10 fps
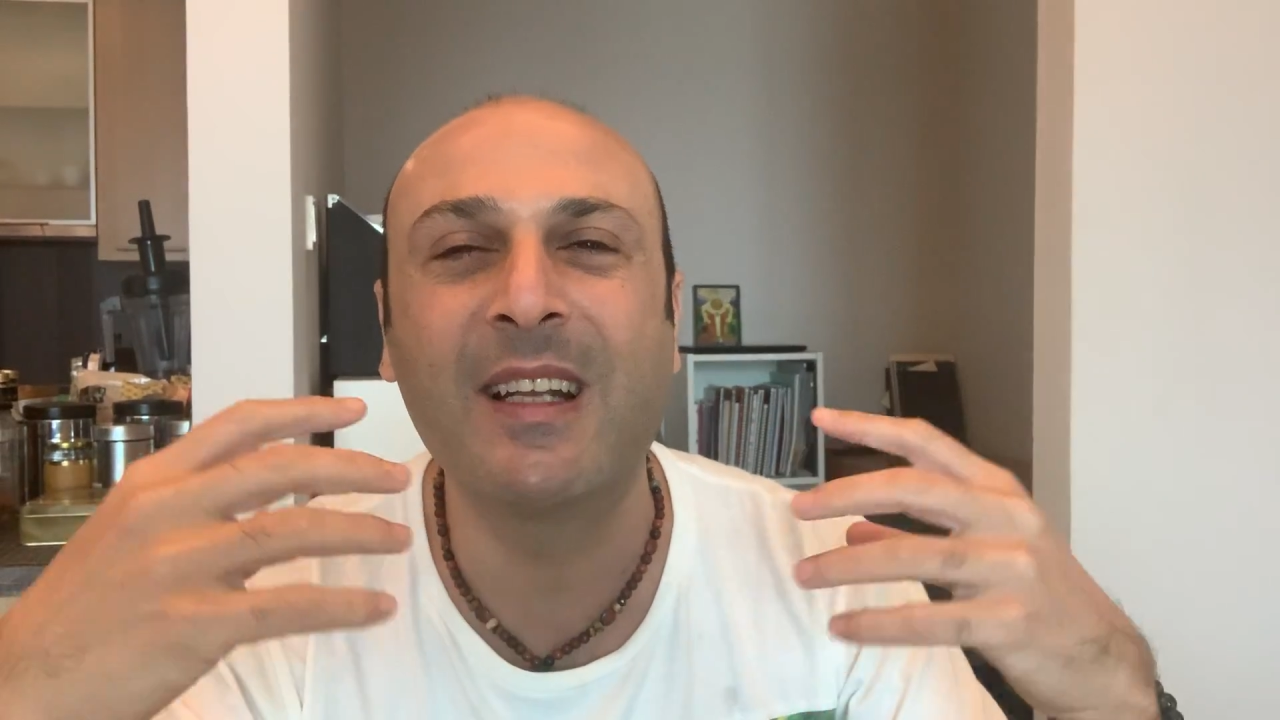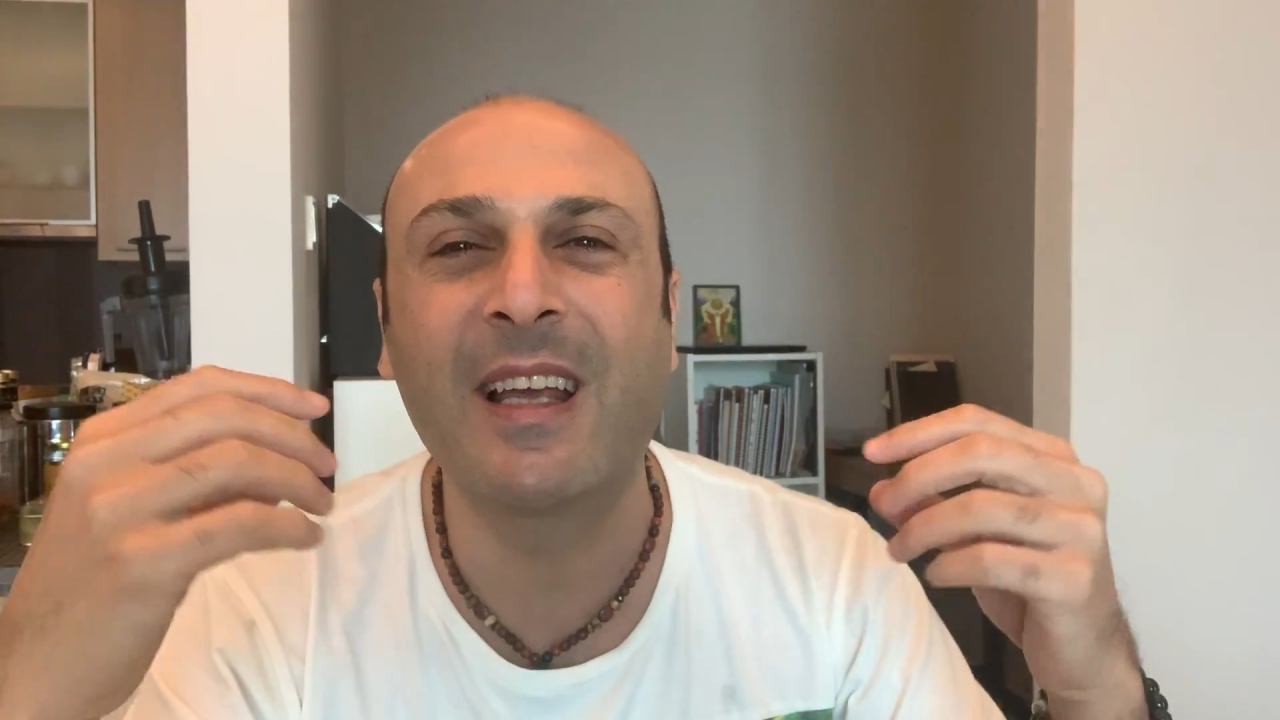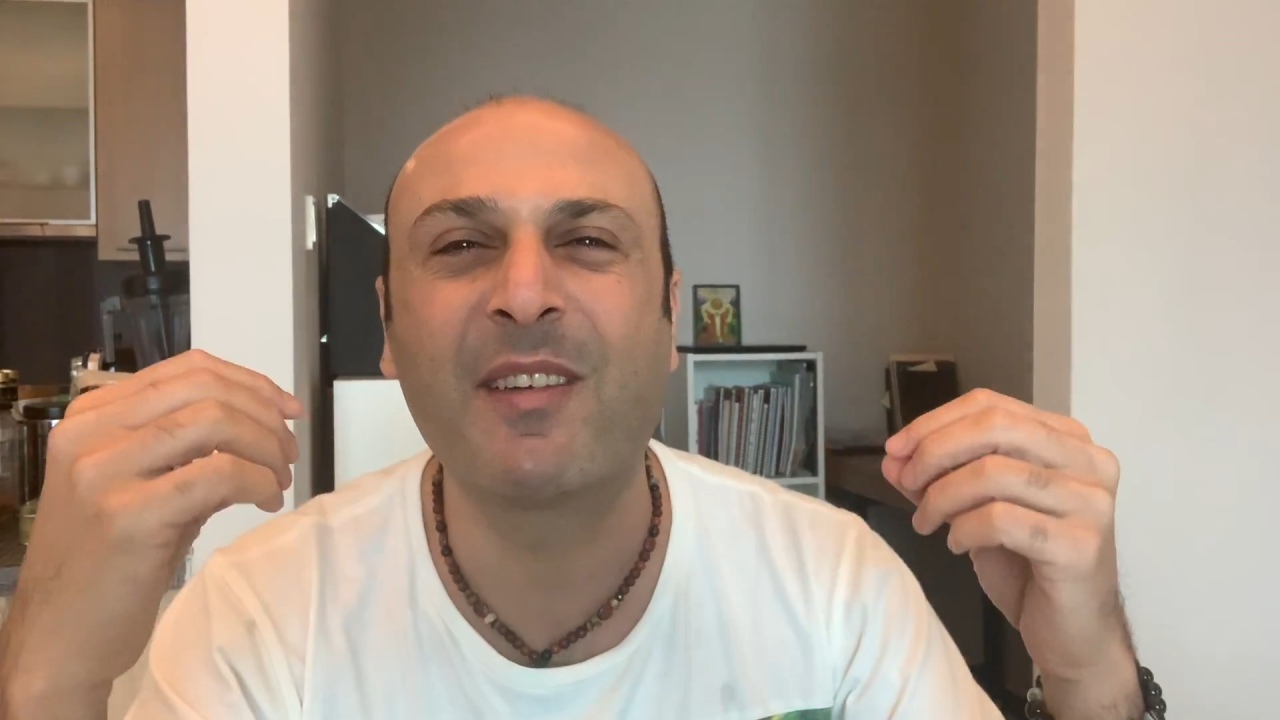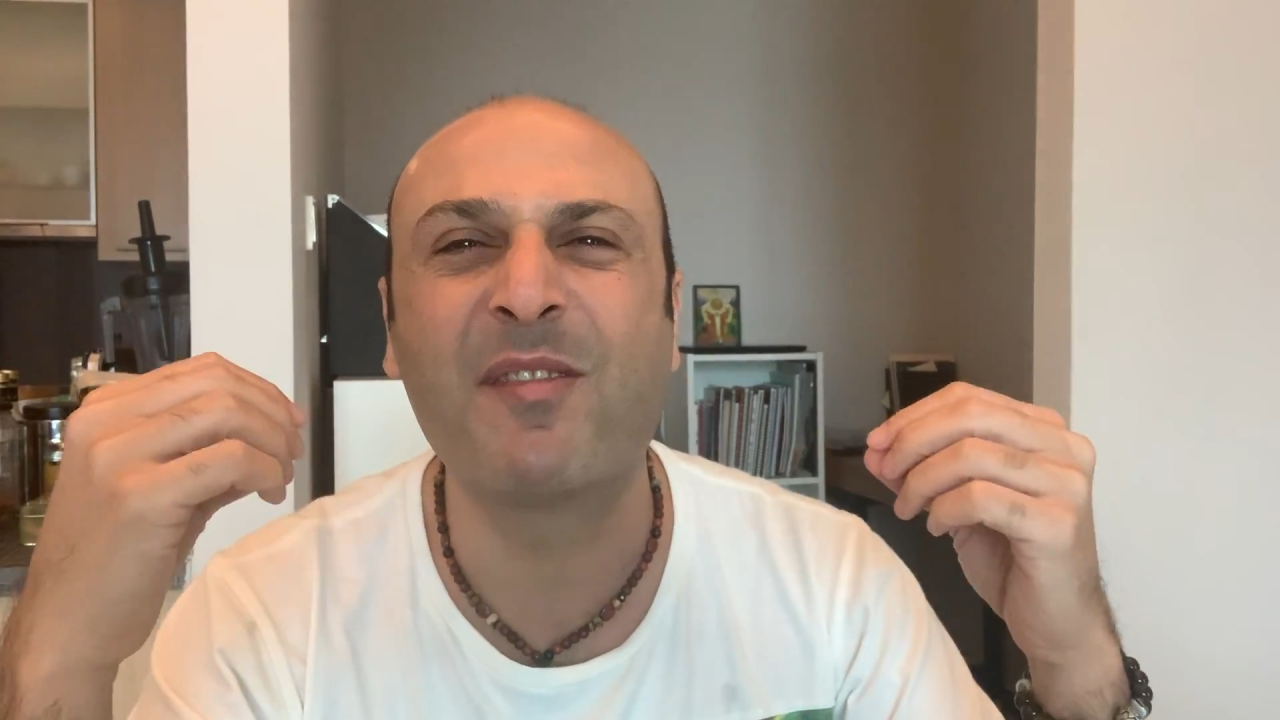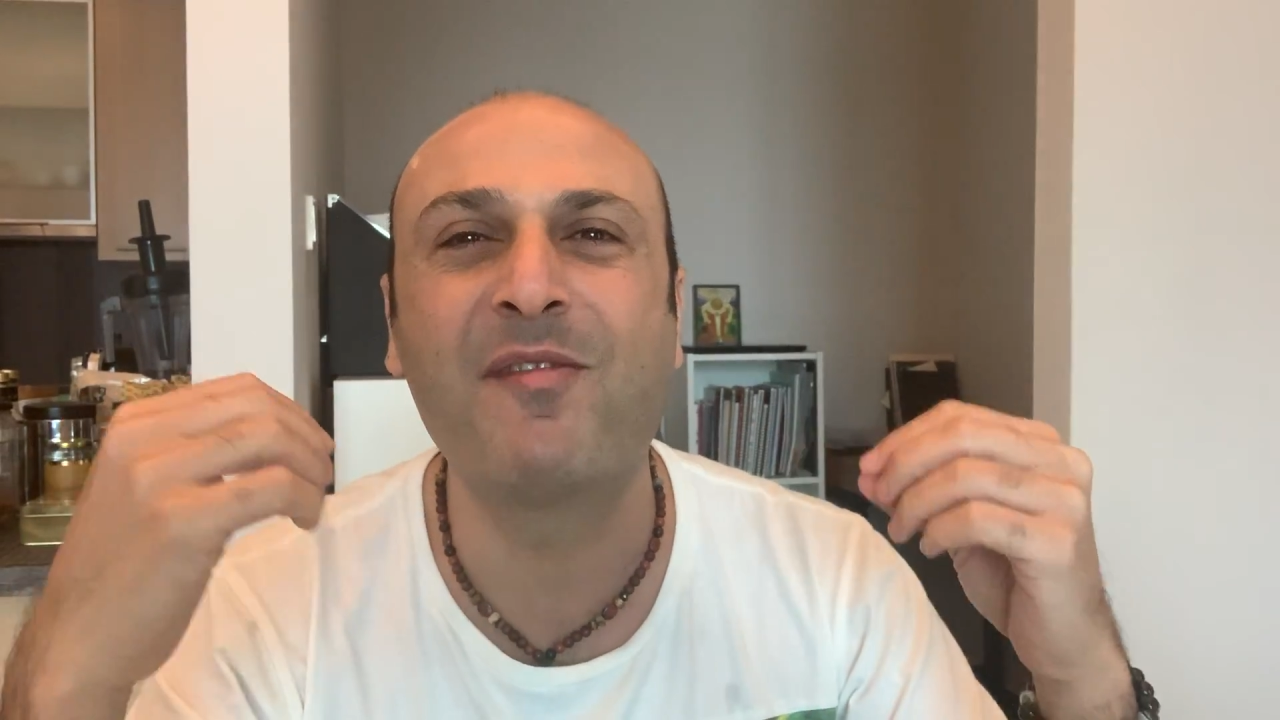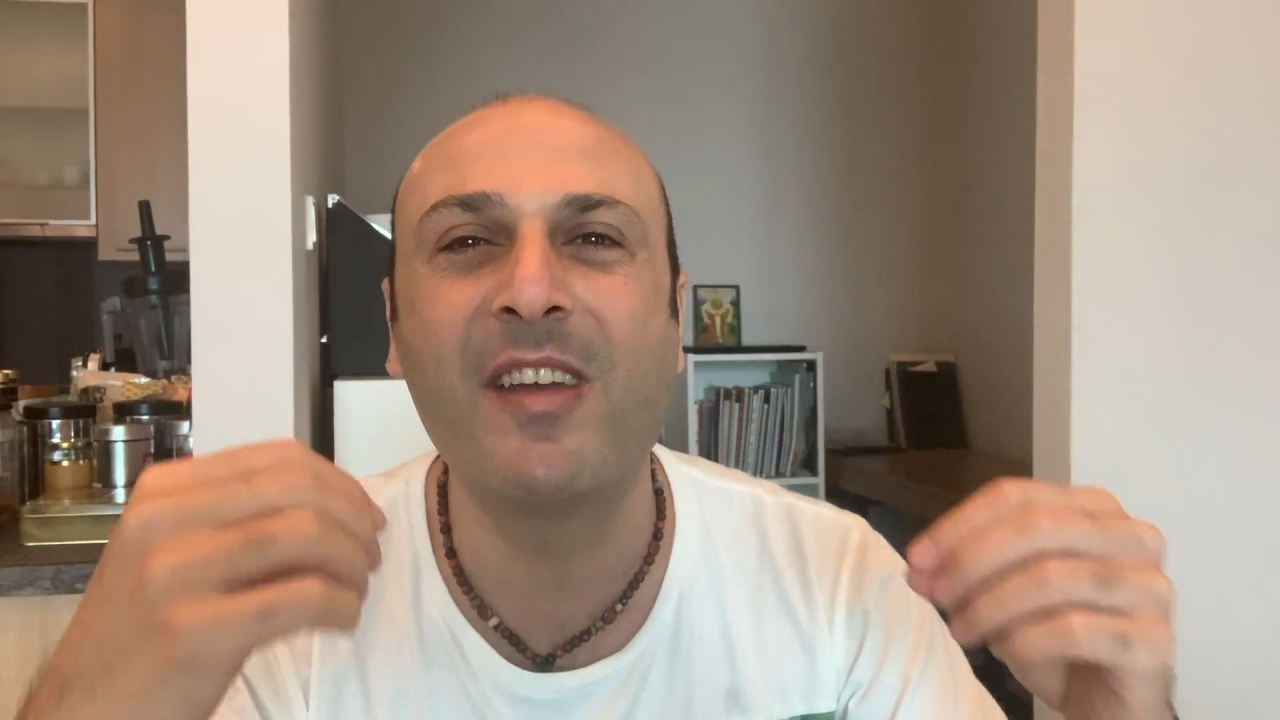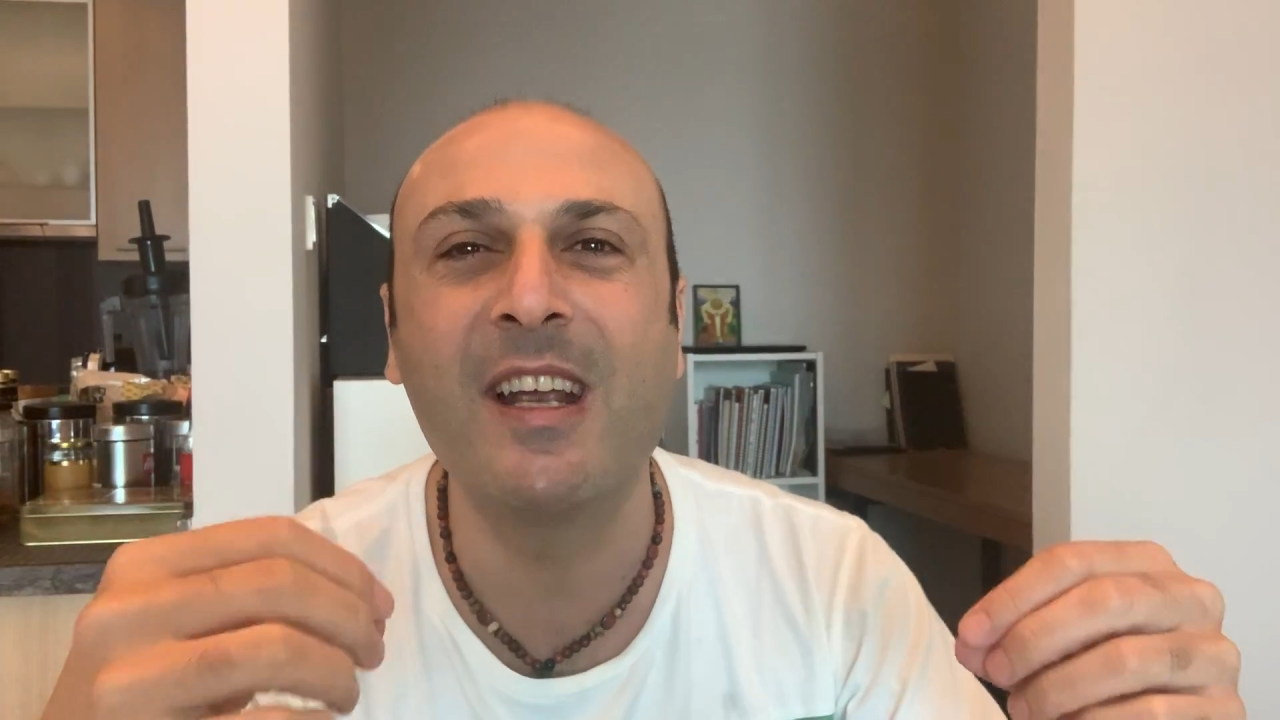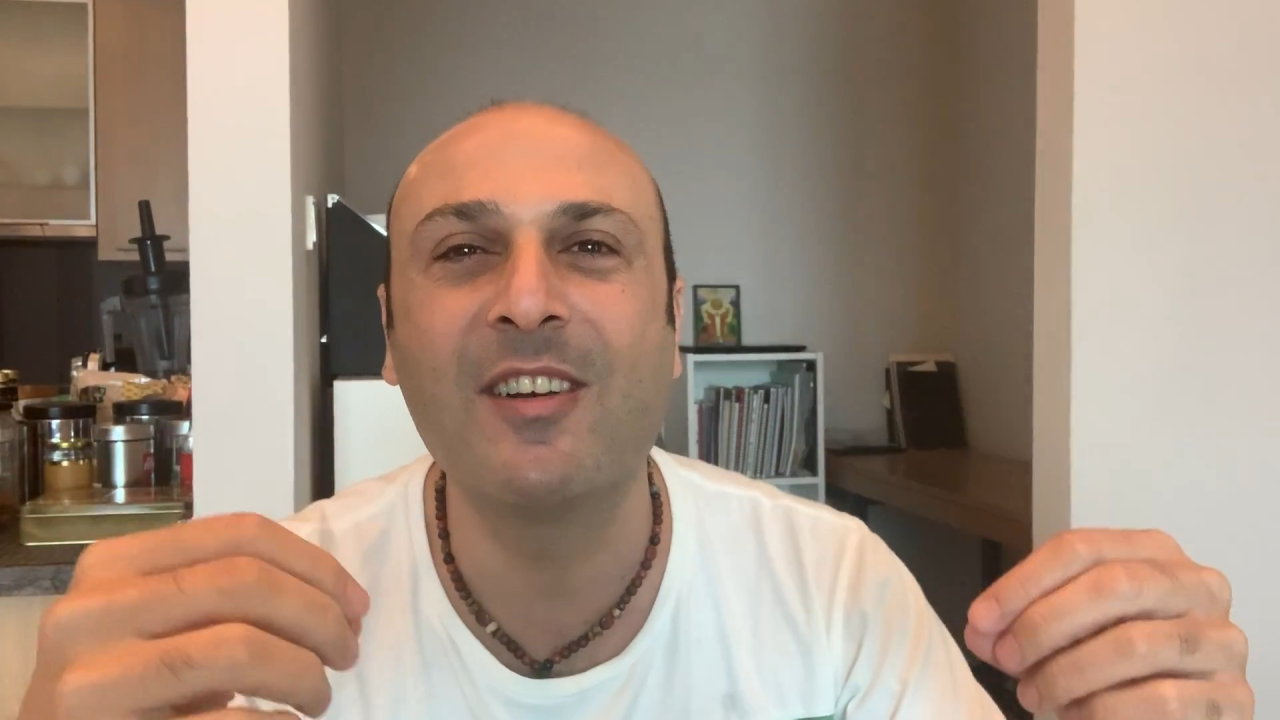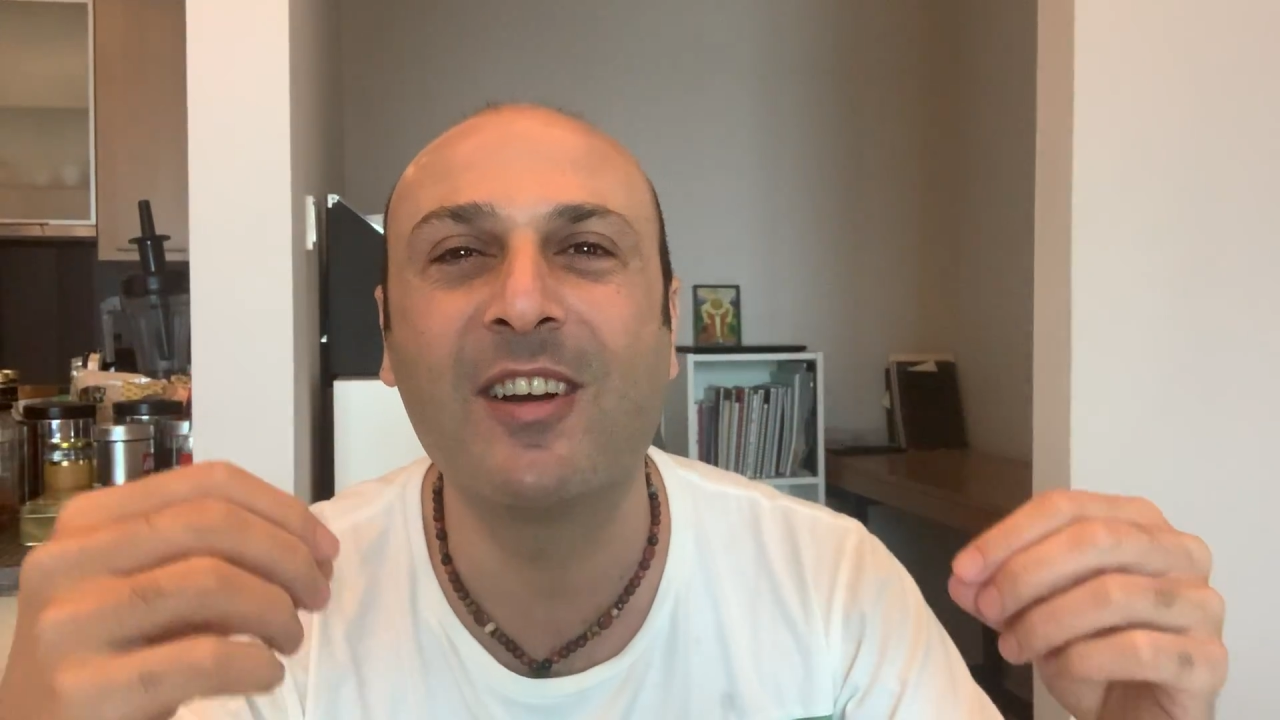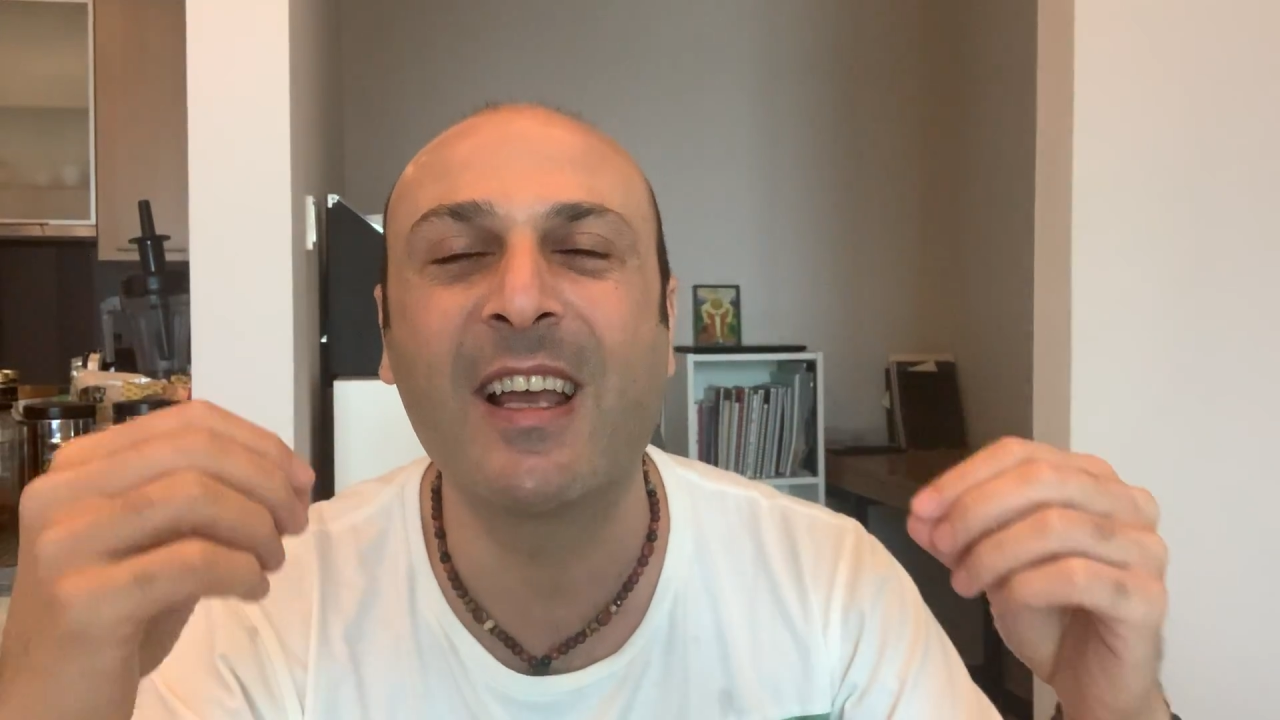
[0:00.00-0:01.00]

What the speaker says: like a failure,